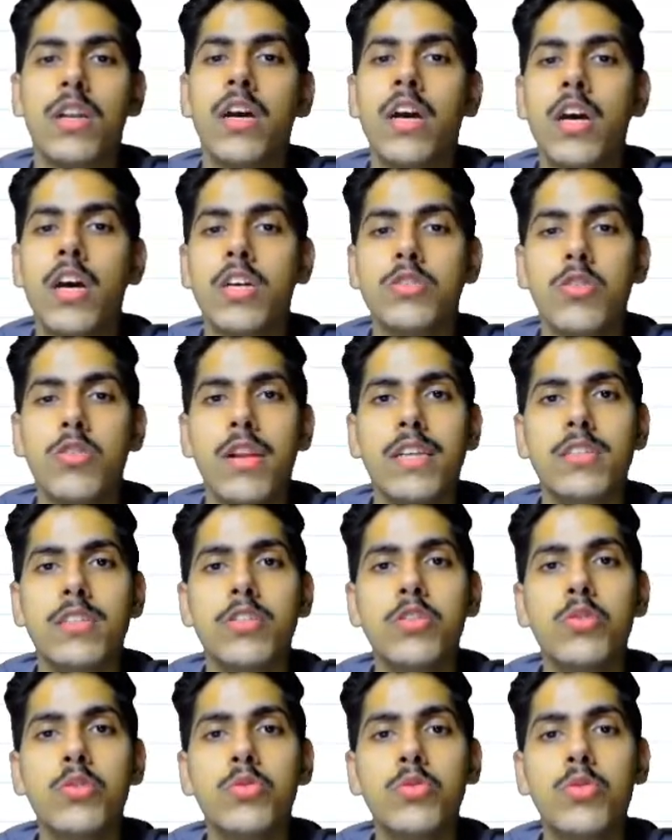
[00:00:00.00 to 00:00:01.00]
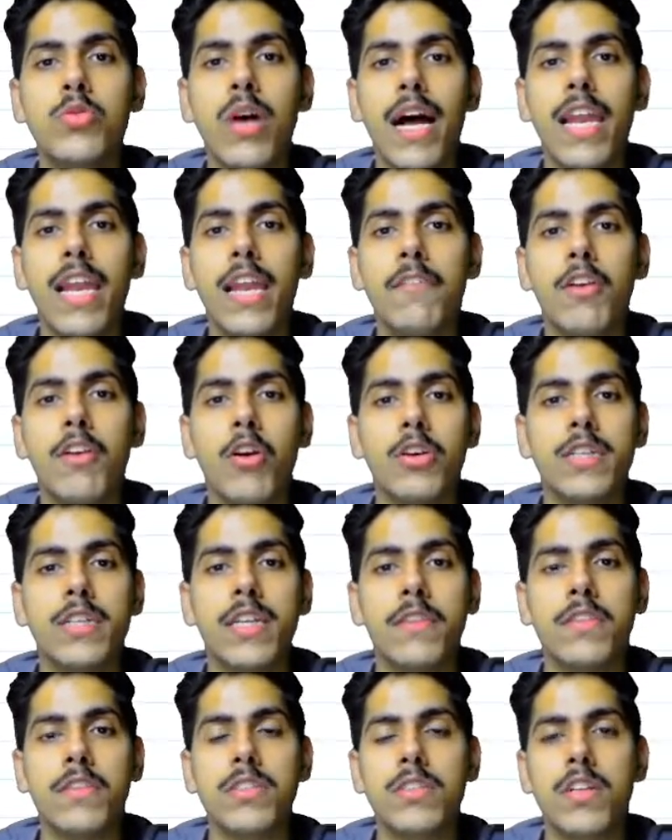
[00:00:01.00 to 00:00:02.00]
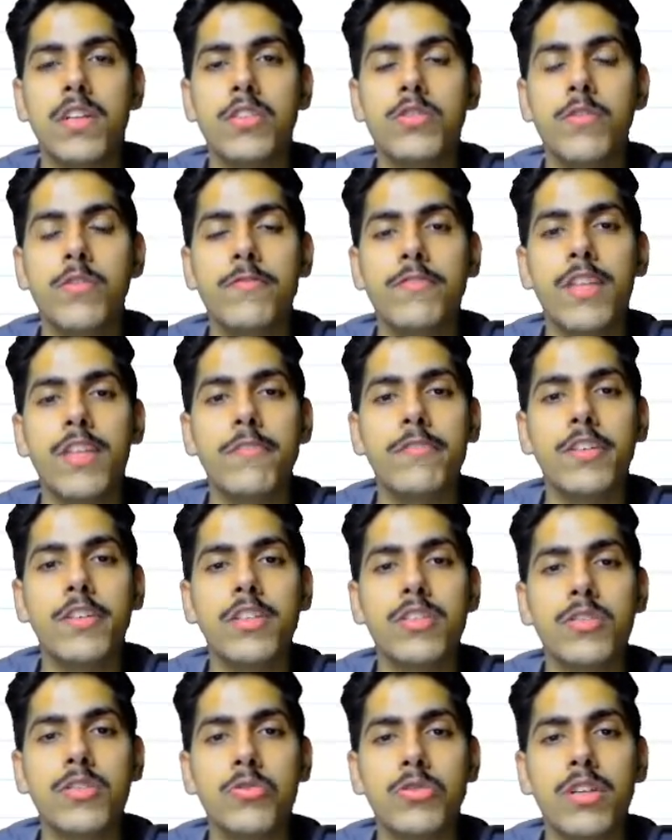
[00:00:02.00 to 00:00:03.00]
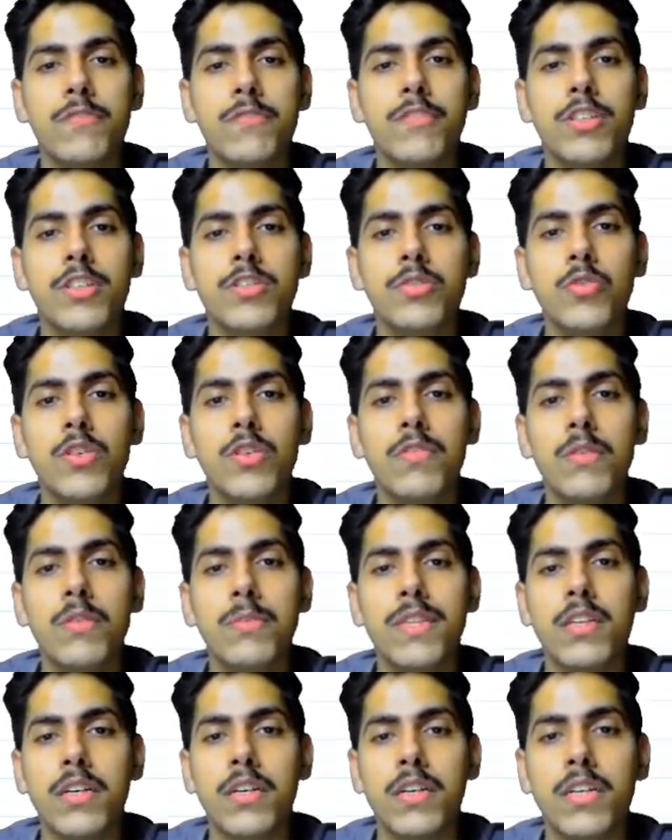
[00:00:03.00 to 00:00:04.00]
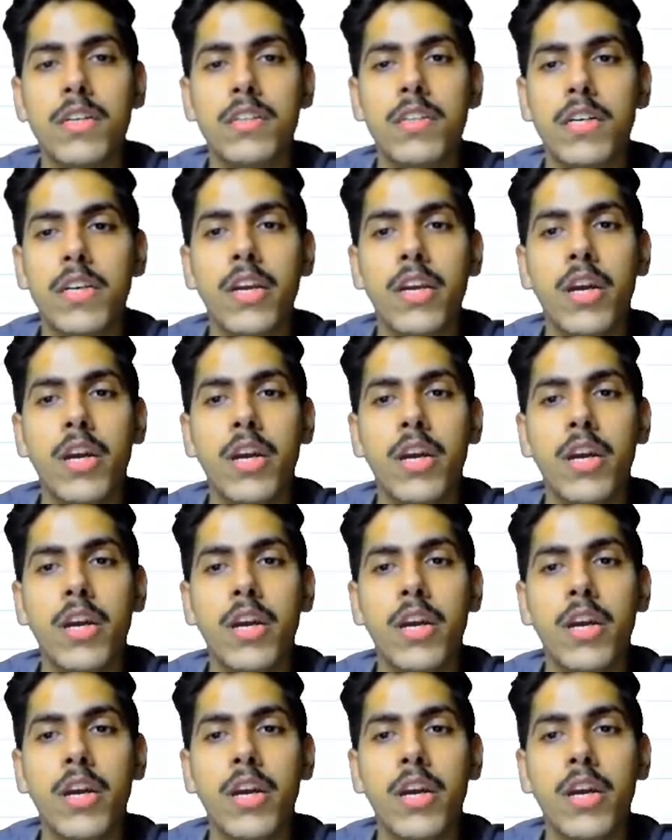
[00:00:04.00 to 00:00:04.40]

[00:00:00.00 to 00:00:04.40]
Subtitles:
So let's do a level order traversal. So the first node will be 33.